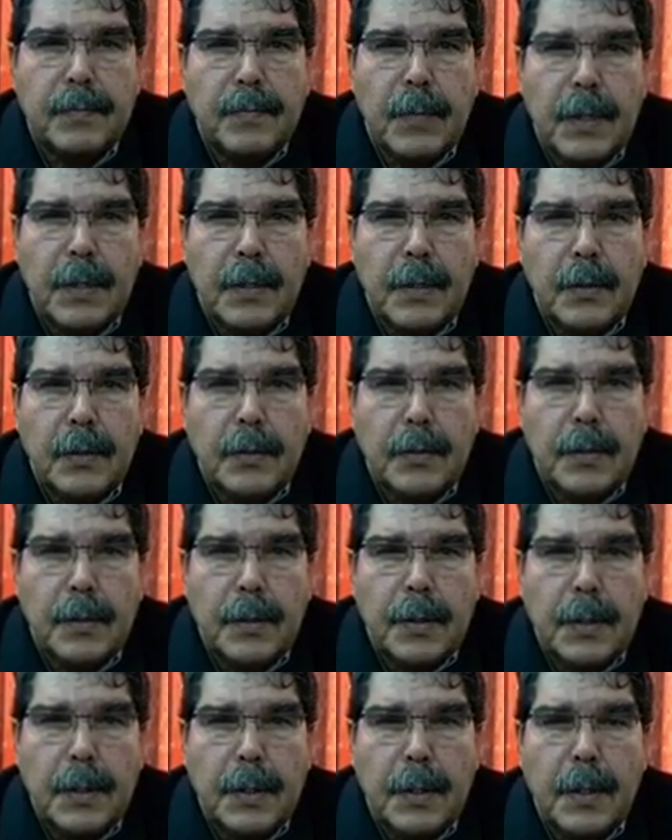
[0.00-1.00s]
by the
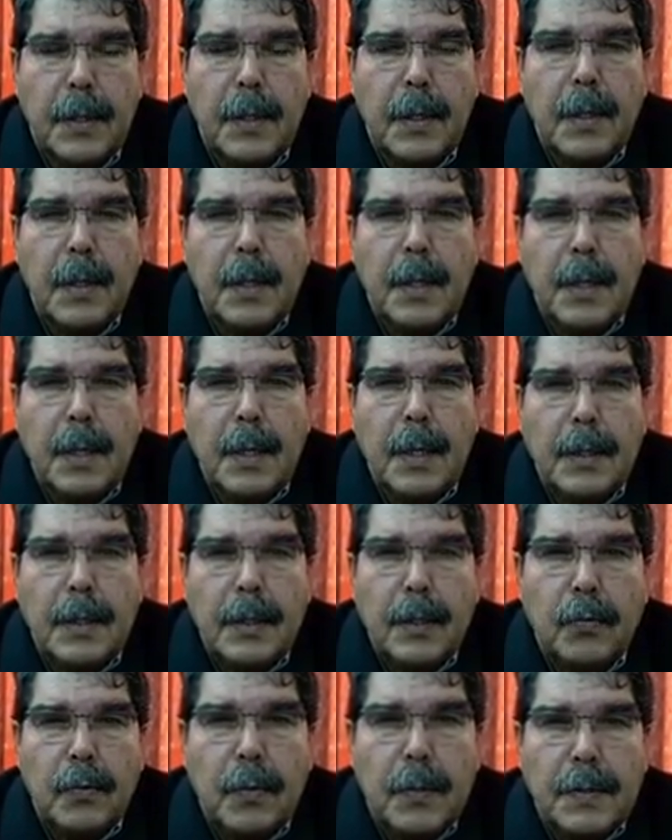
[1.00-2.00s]
Turkey, and
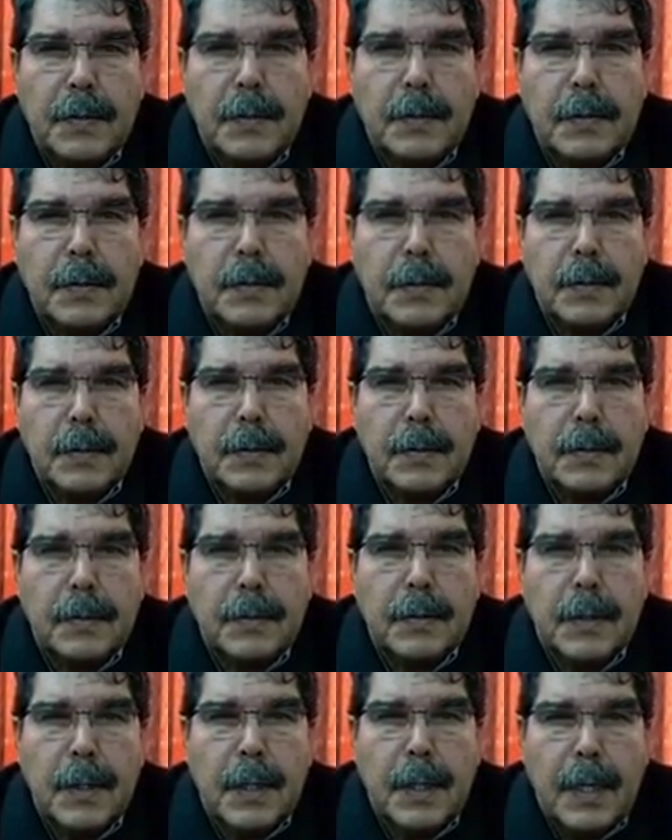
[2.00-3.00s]
it was
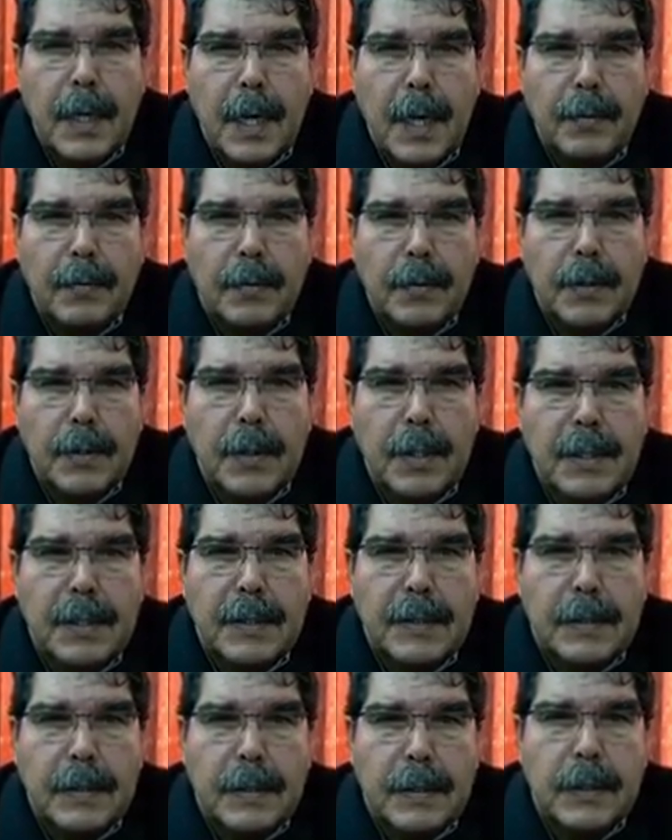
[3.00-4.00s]
surrounded
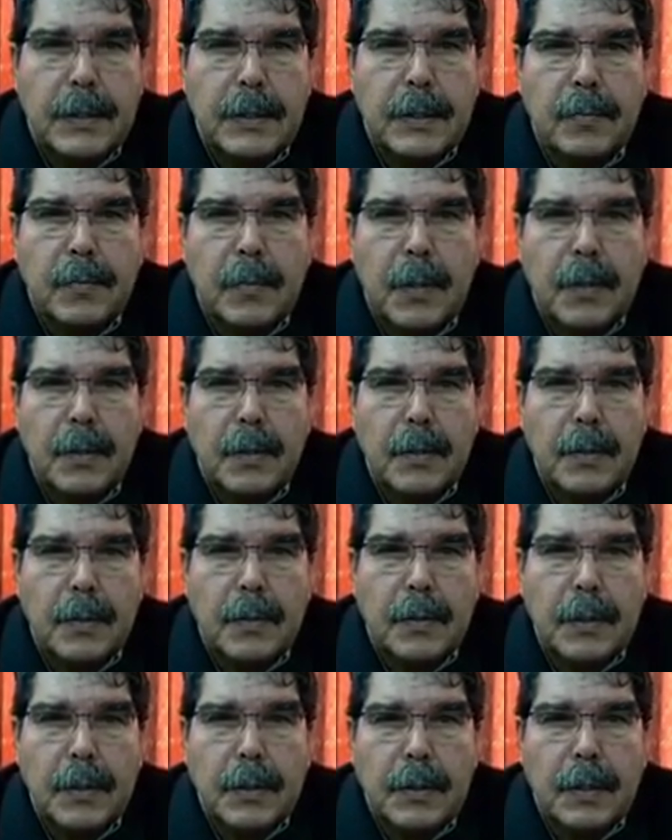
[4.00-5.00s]
and sieged by the
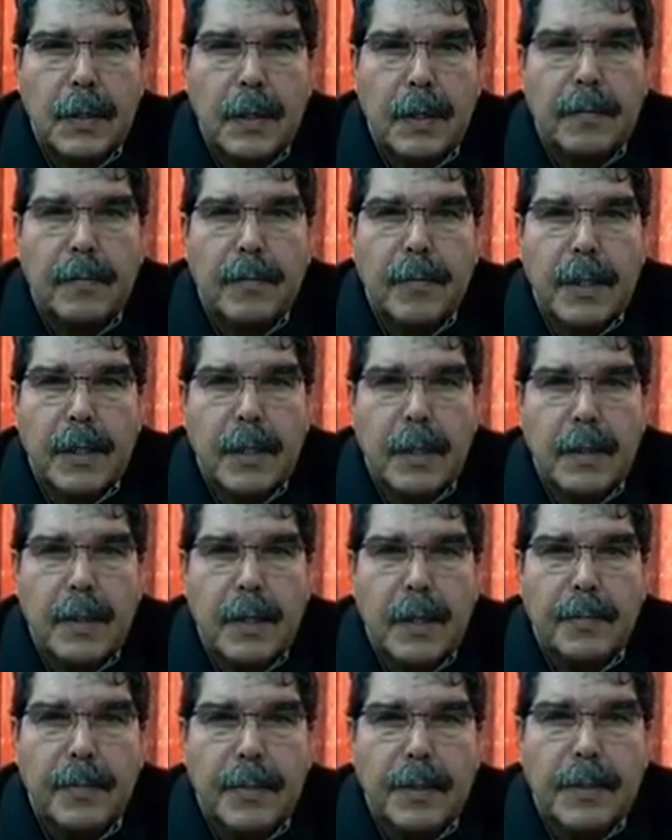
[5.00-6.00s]
Turkish government and
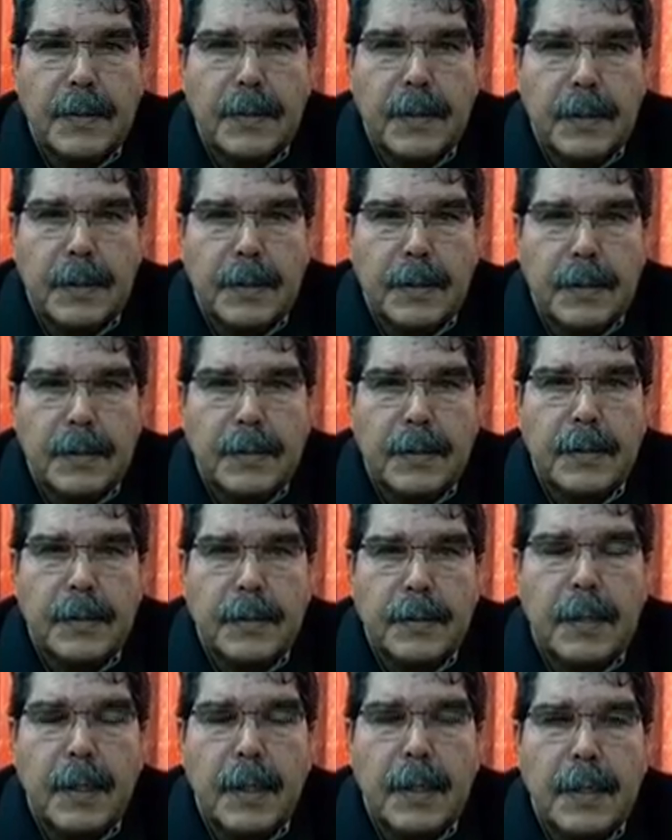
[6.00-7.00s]
their
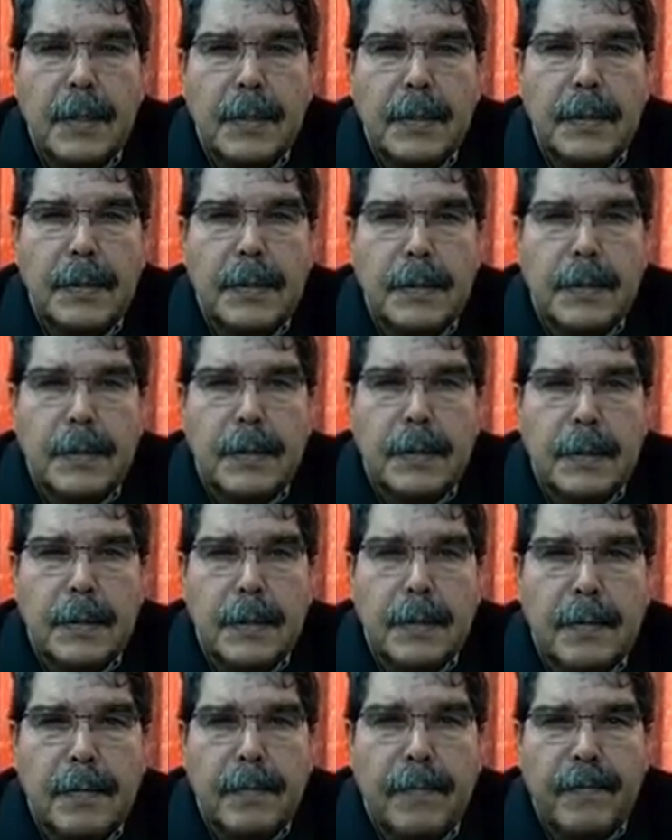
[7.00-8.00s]
mercenaries since
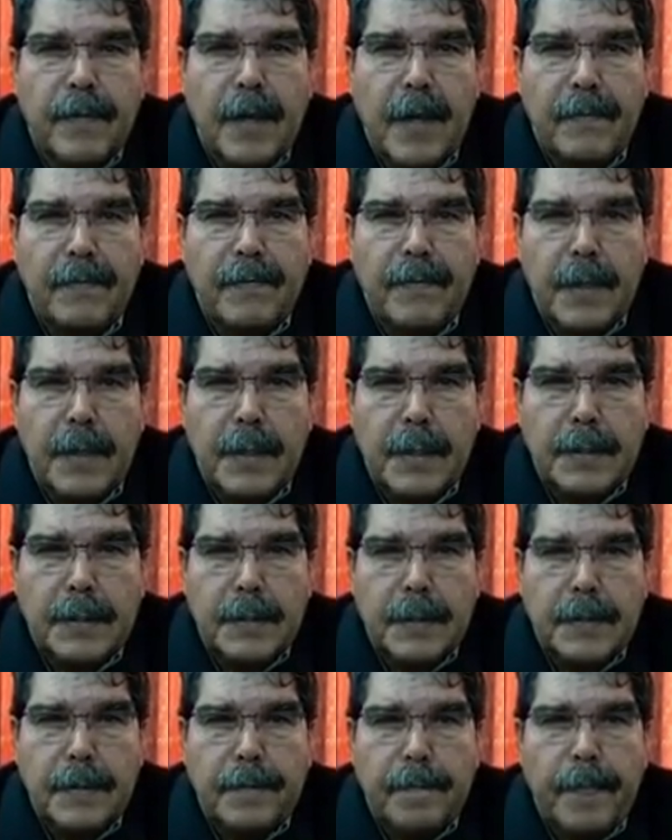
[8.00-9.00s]
5
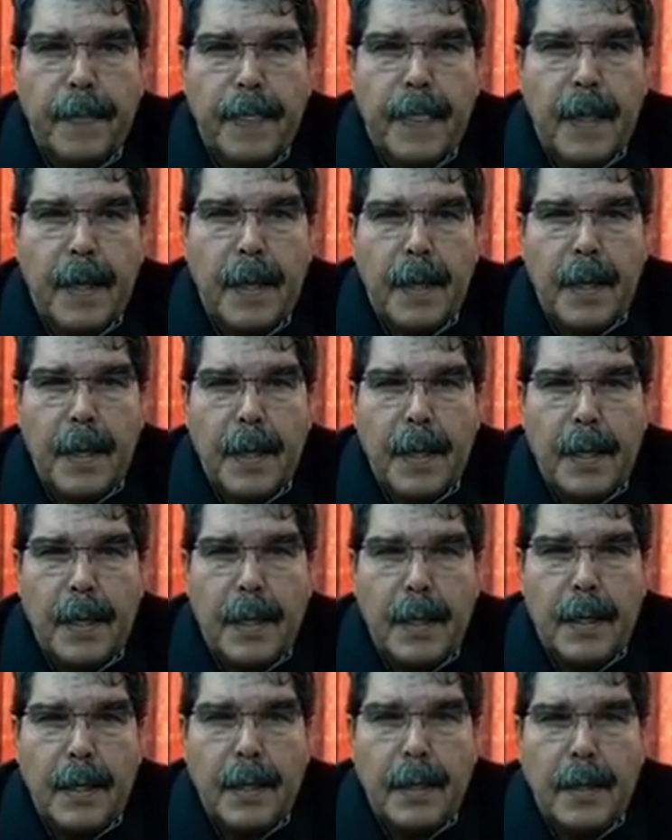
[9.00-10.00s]
years.
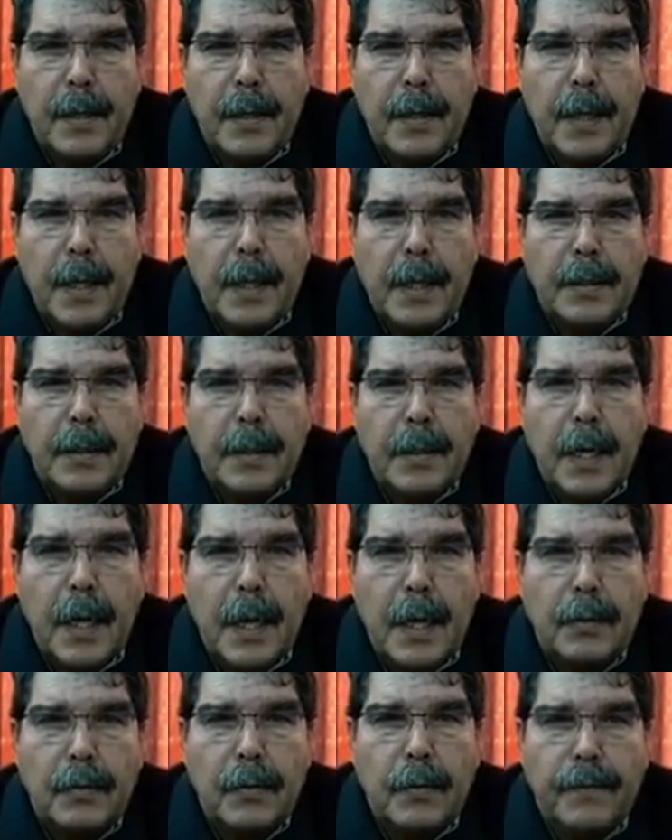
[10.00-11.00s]
And the
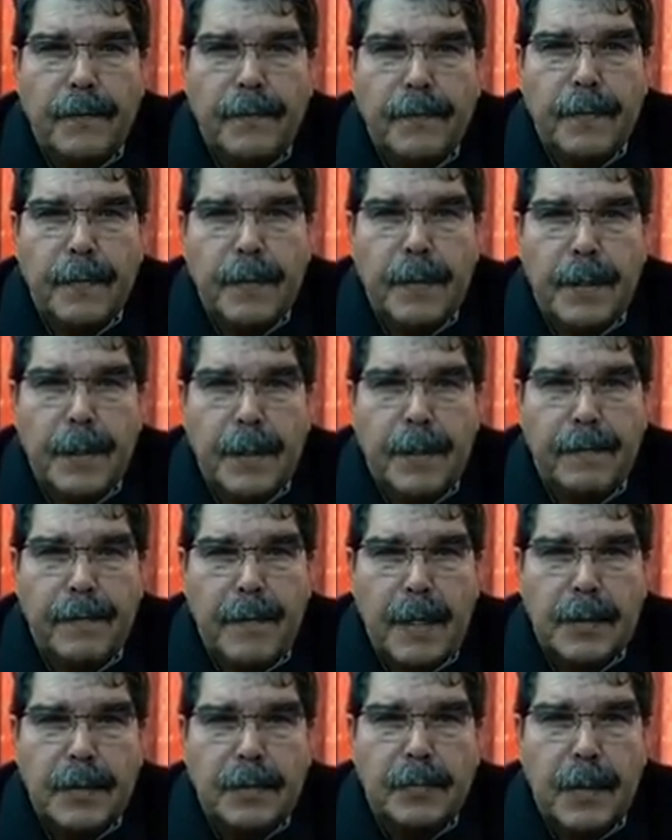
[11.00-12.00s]
kind of
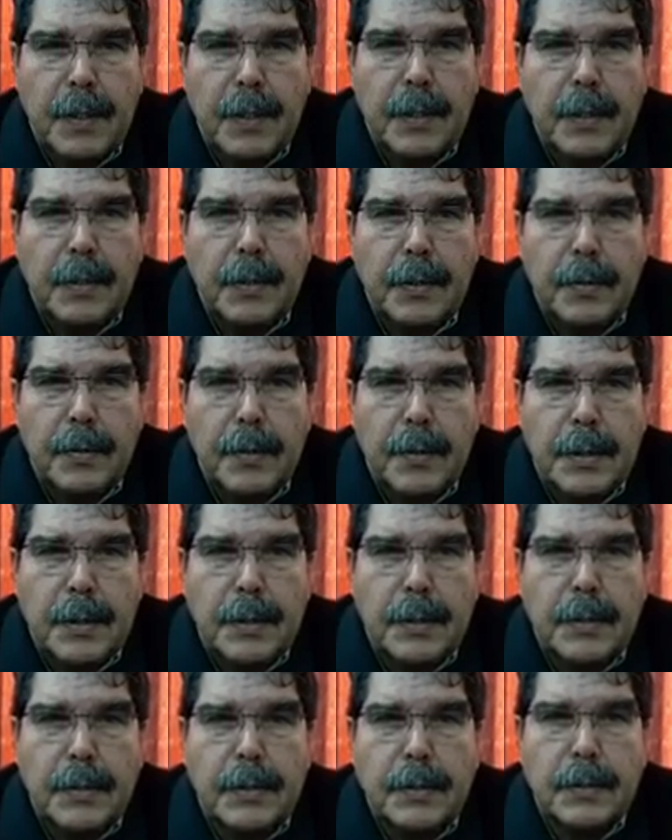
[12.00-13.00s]
revenge by the
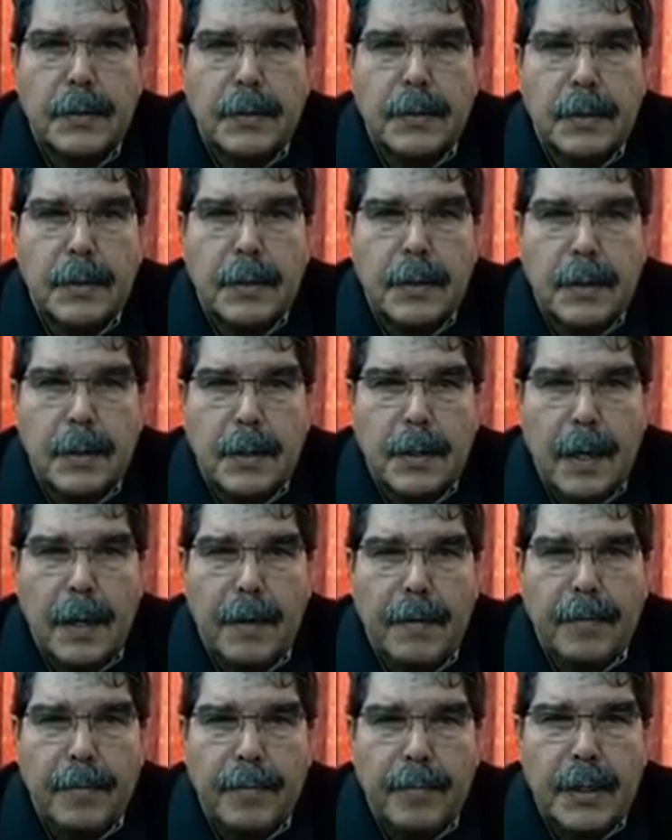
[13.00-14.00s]
Turkish
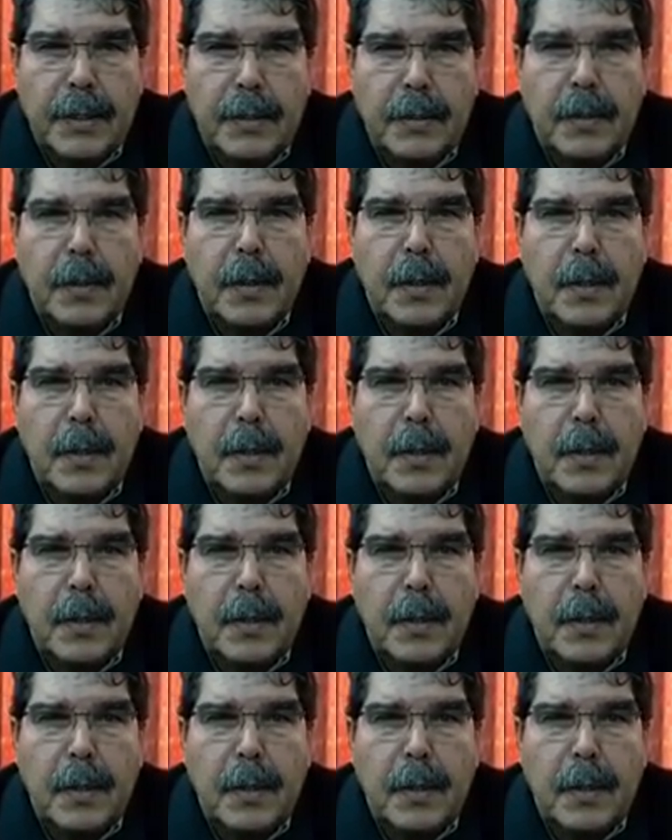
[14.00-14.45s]
government